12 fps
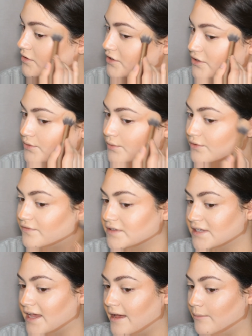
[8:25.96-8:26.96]
Just sort
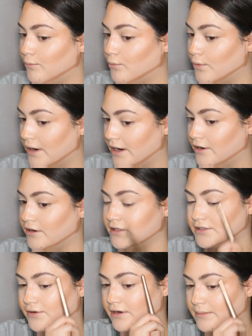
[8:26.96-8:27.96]
of tap where
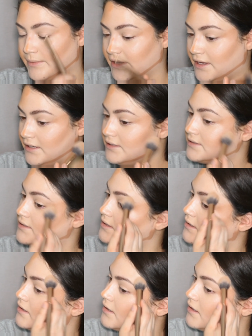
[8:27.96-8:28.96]
it's already
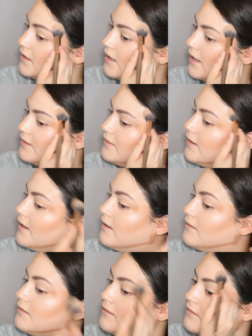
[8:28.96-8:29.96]
placed, and
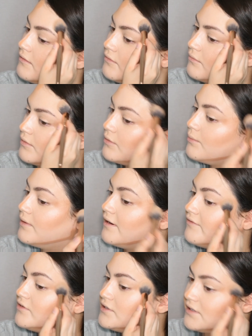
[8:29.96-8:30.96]
then with
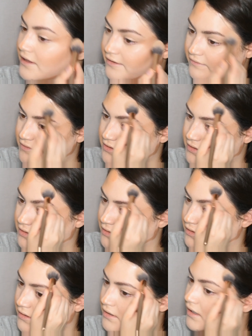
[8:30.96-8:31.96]
whatever's left,
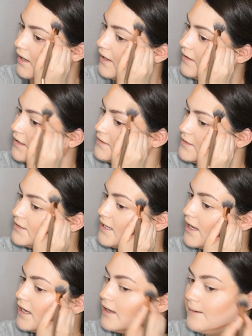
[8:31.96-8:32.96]
I like to
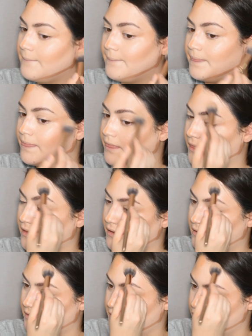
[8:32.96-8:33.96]
take it,
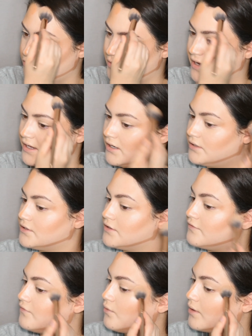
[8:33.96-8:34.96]
drag it onto
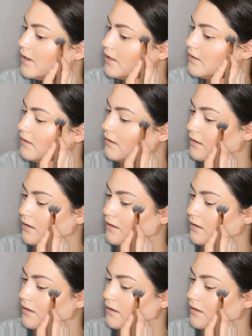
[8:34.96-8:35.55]
the forehead.